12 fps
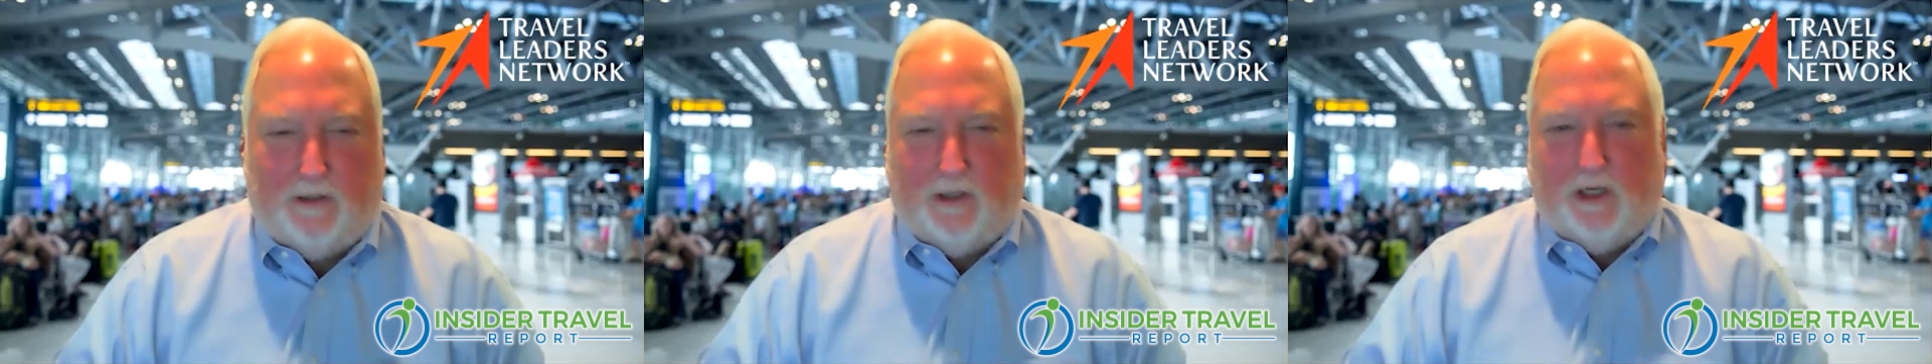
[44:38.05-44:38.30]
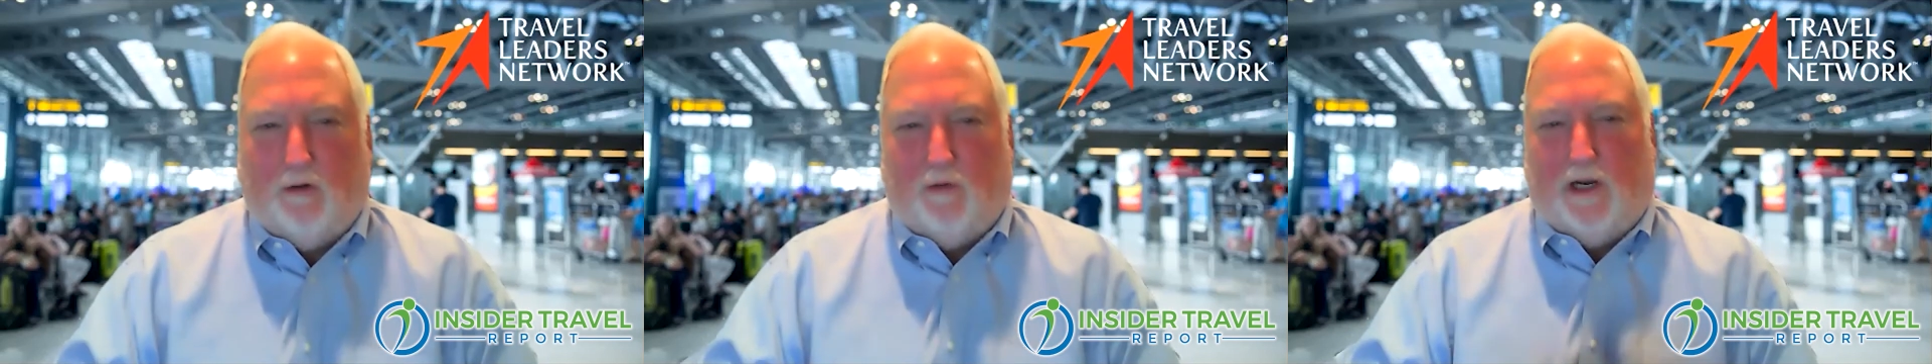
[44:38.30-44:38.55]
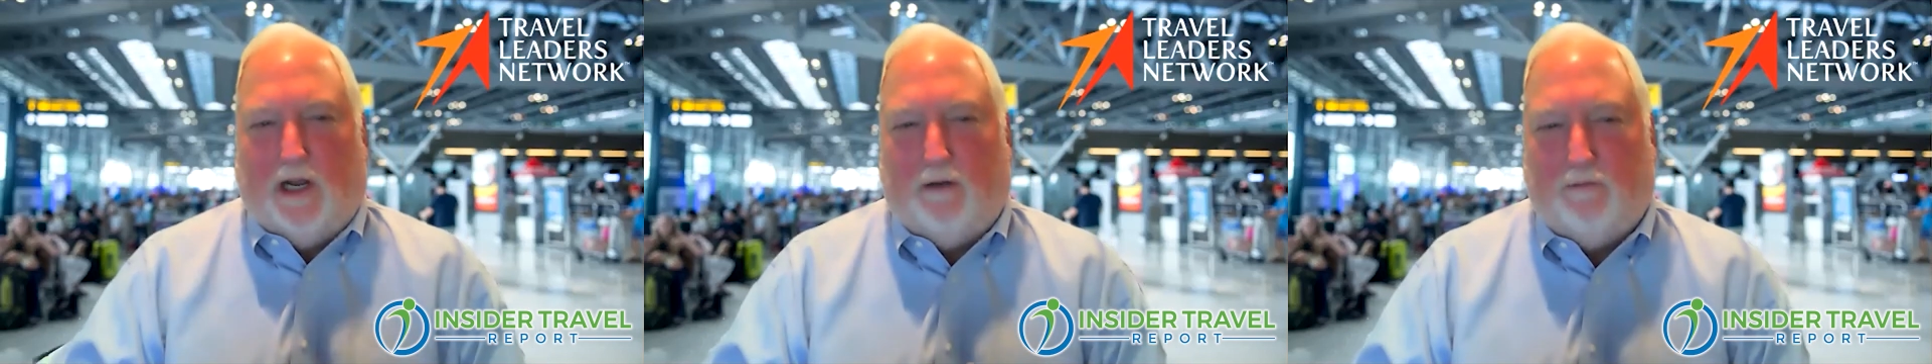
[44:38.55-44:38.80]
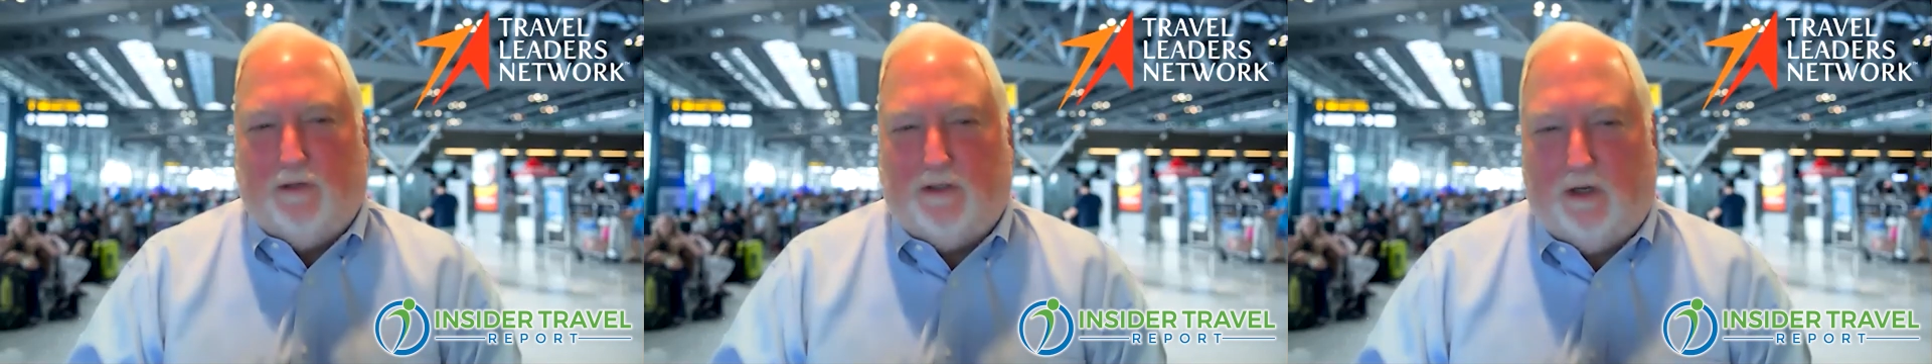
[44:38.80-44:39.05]
you know, when I
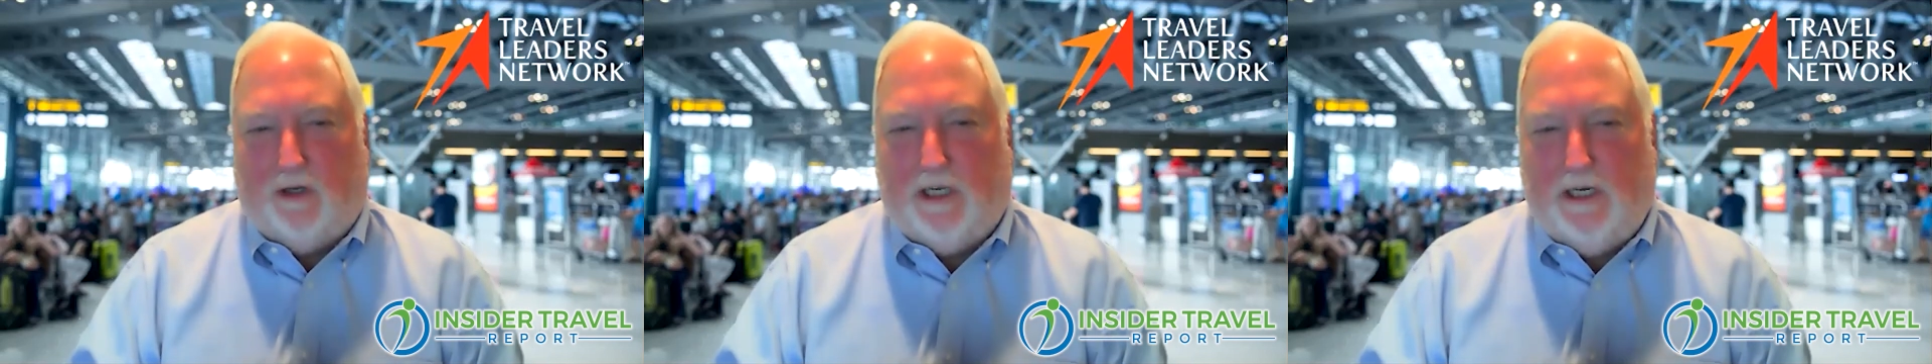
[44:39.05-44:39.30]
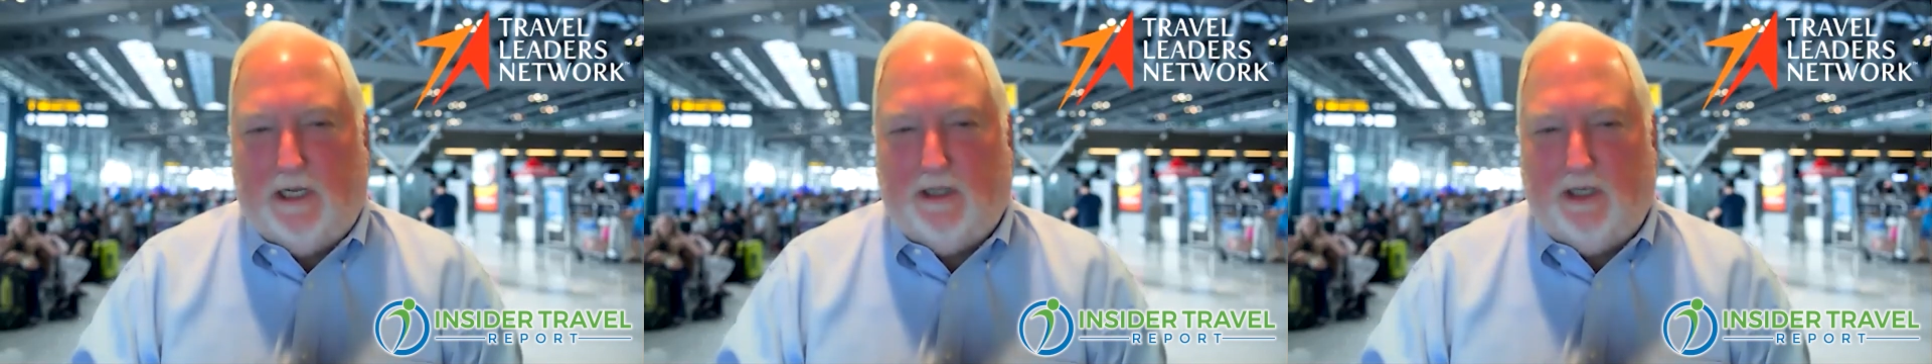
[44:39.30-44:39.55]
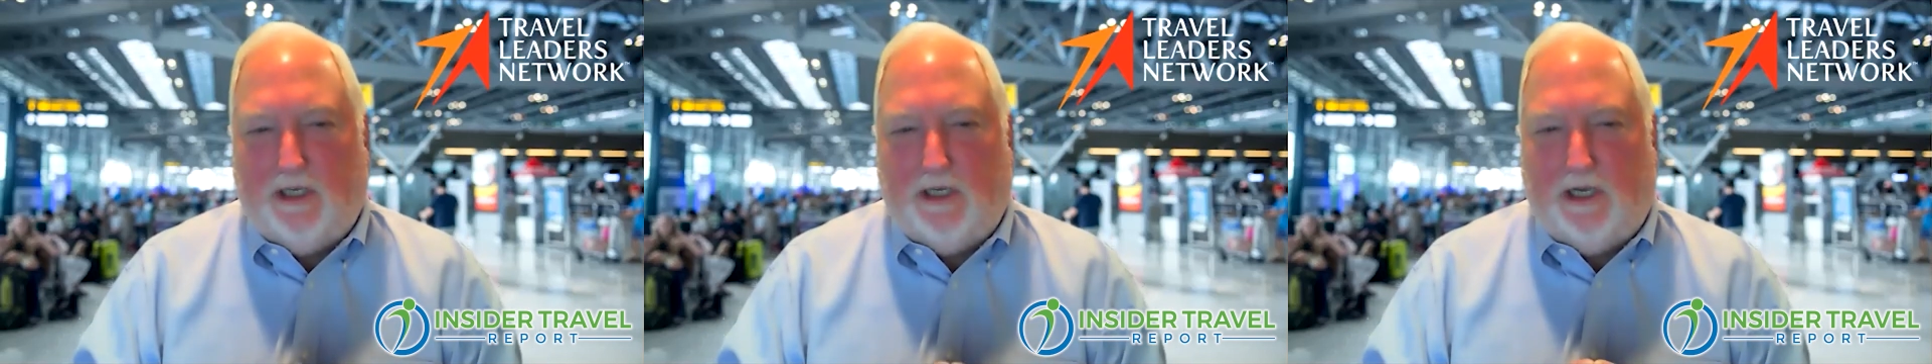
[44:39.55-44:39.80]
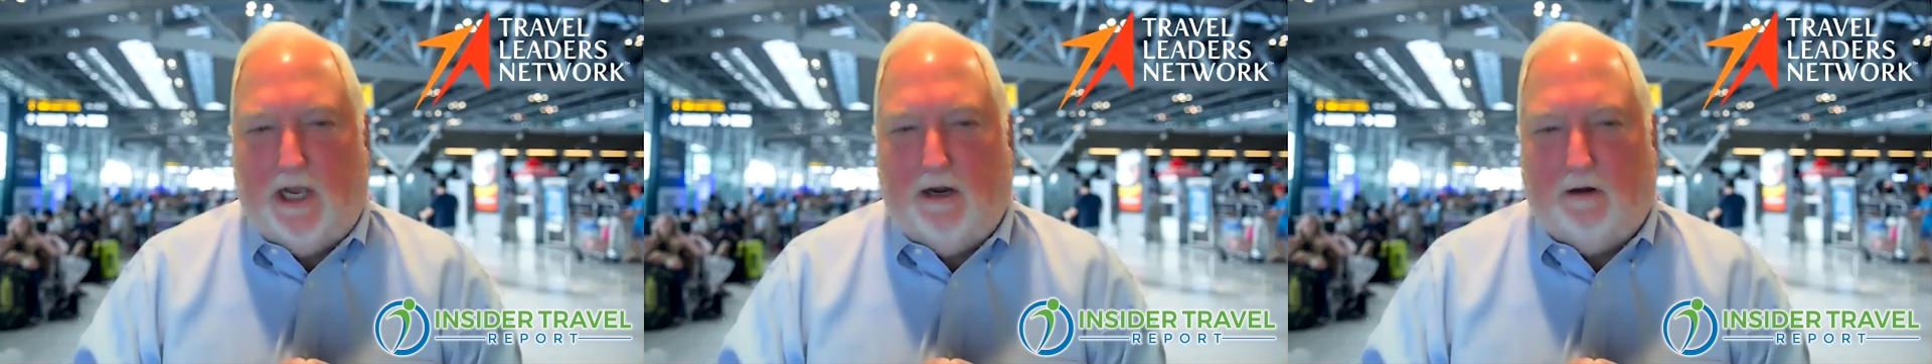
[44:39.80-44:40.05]
was looking at
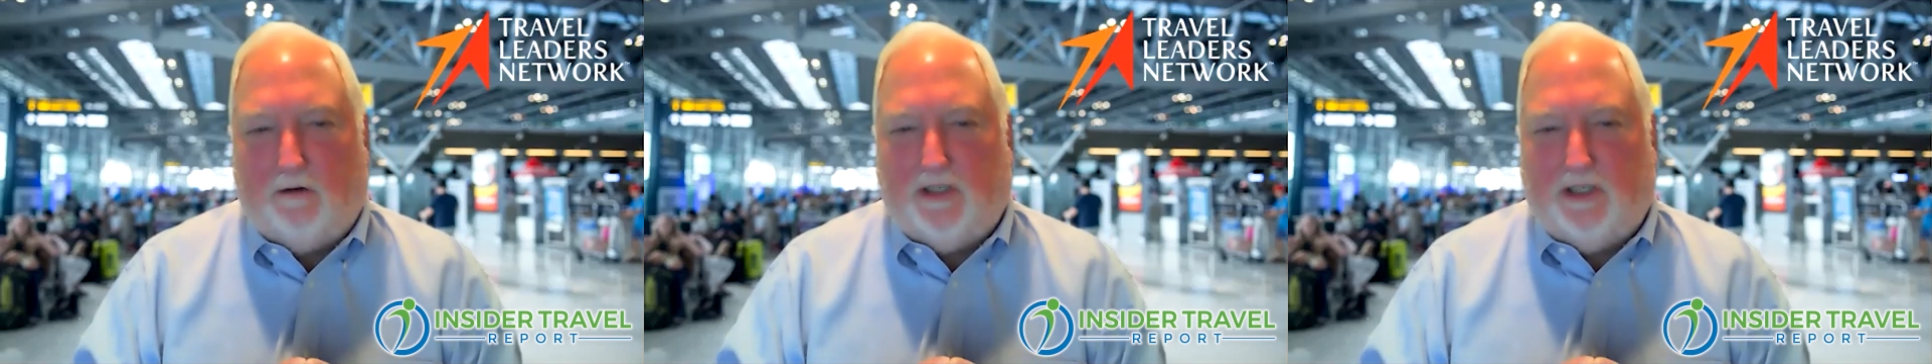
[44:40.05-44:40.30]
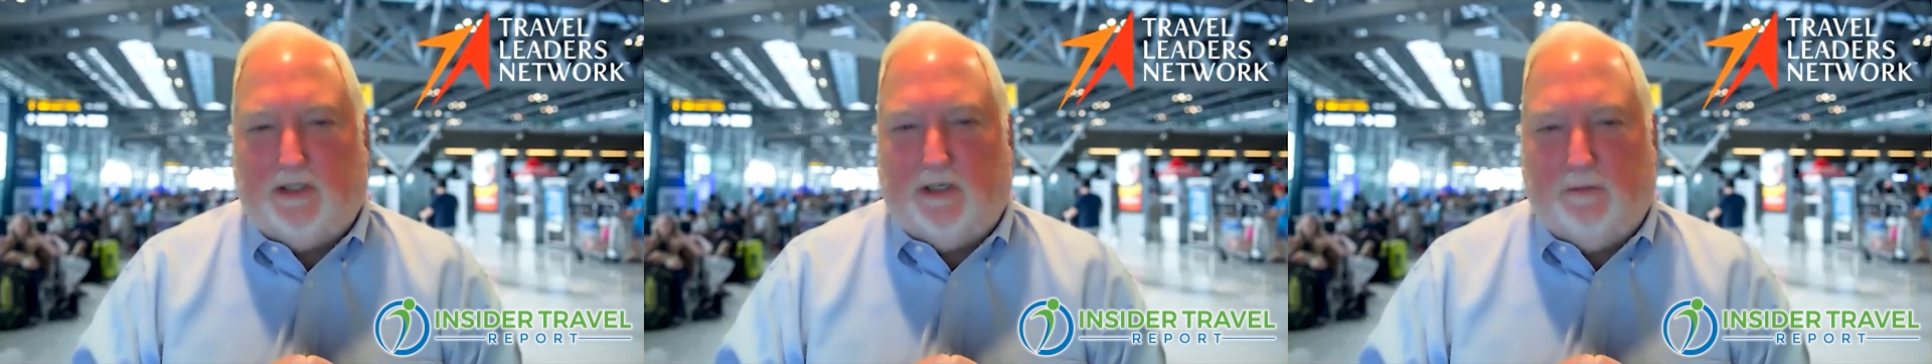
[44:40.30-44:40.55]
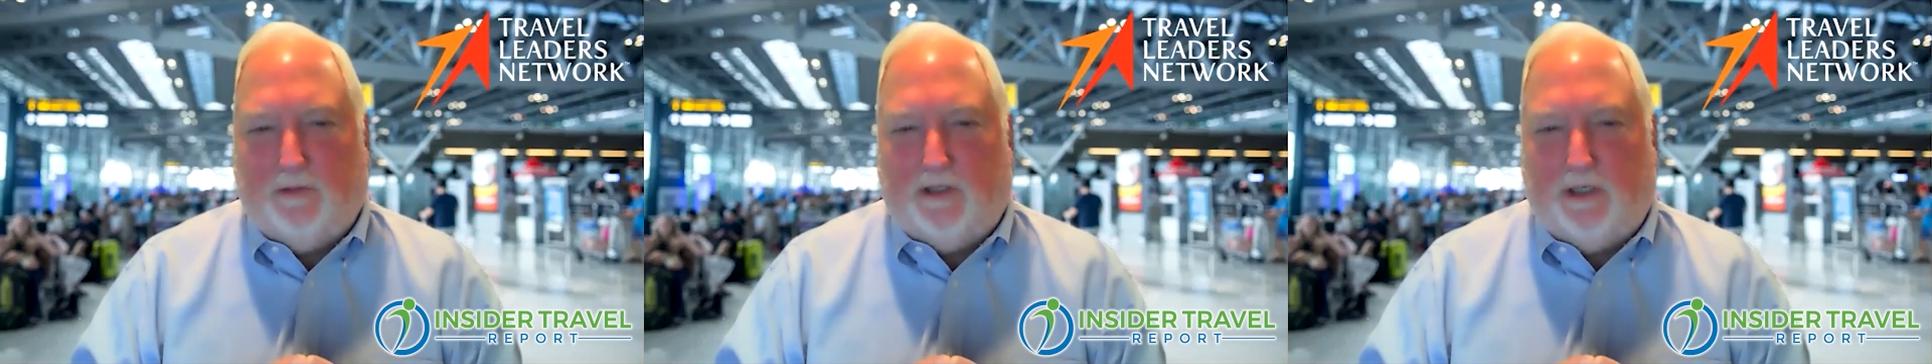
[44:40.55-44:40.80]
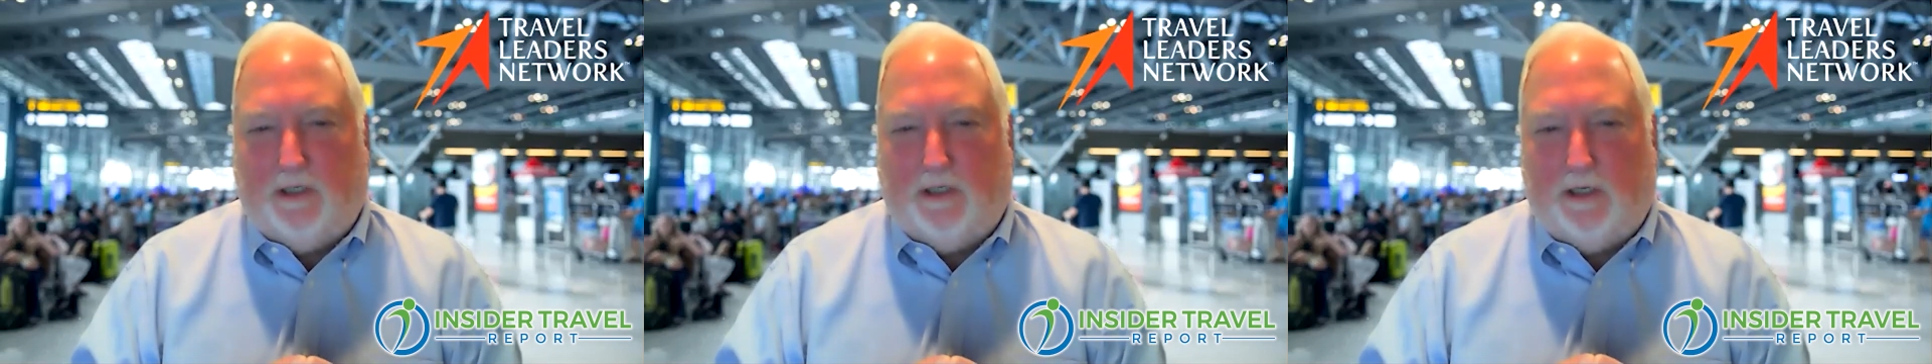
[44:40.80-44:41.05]
the air systems,
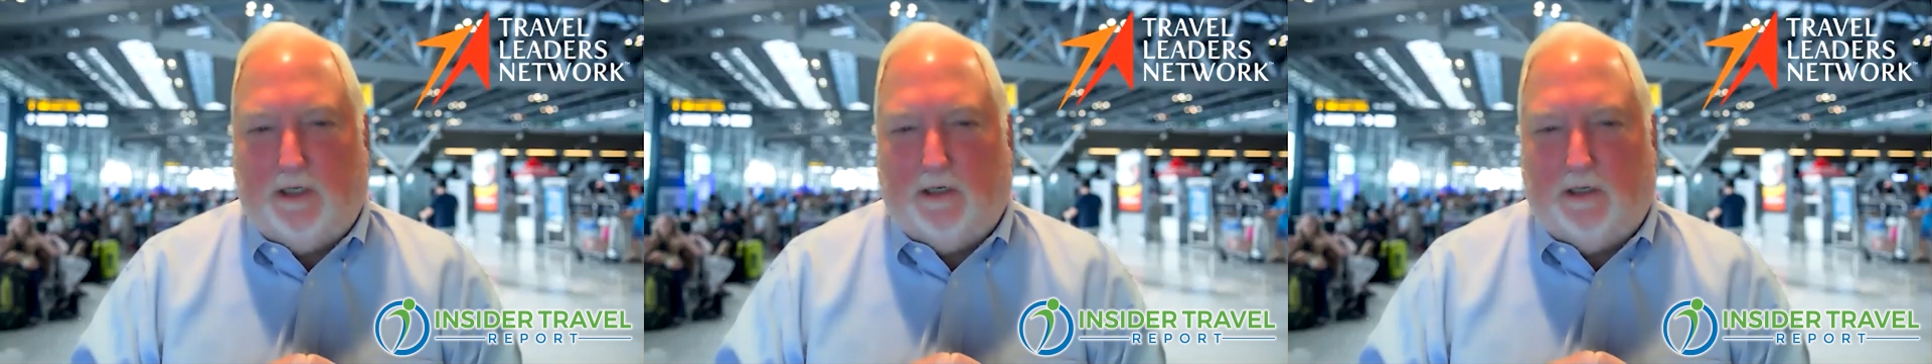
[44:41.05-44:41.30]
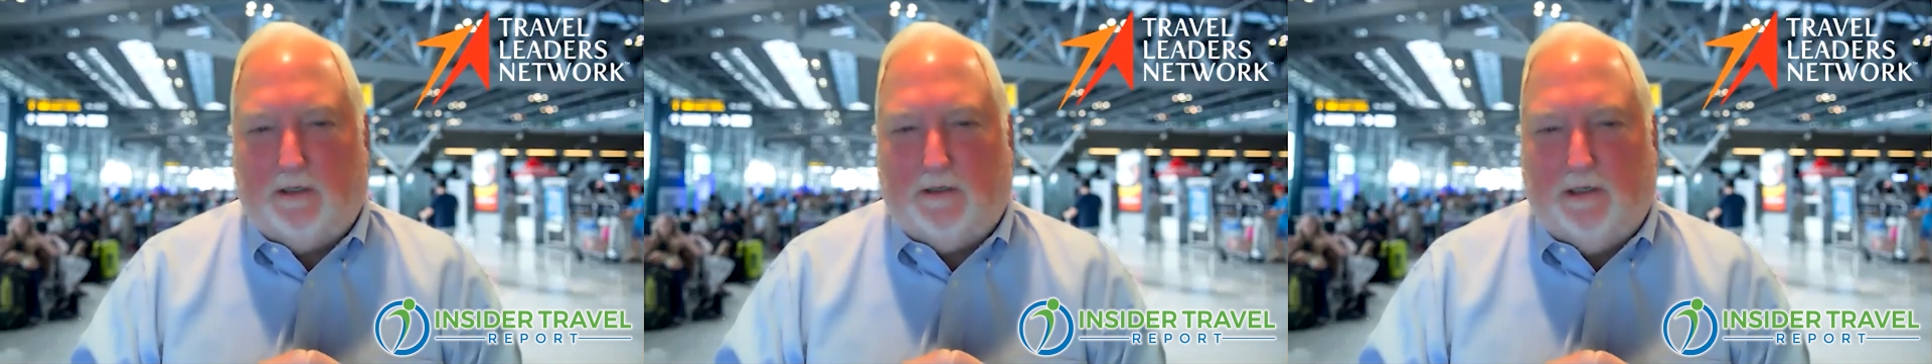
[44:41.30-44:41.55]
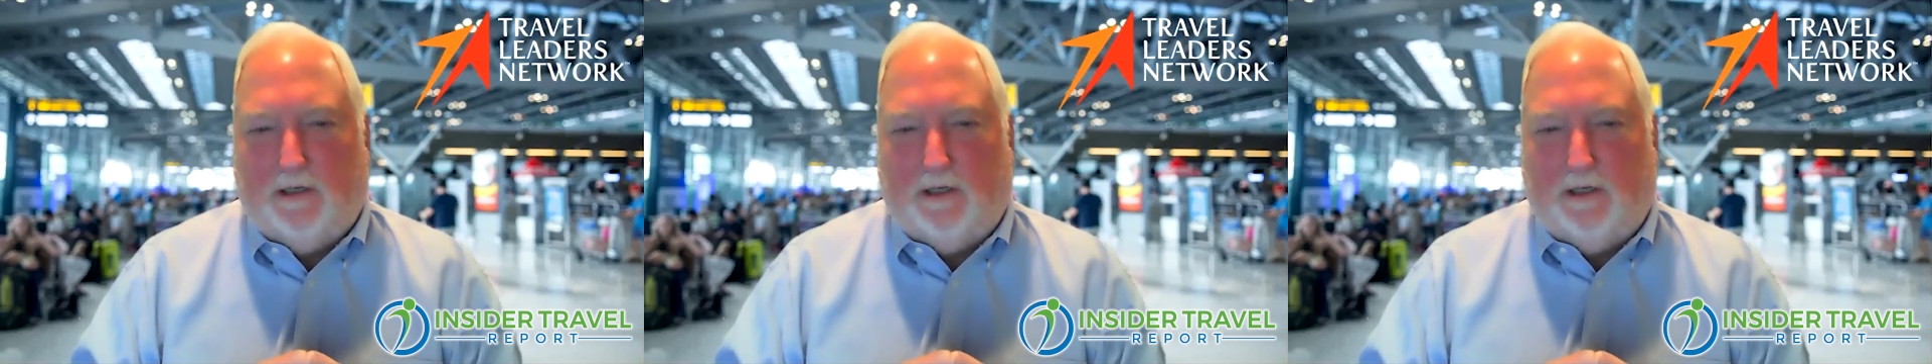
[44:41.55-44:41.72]
the uh,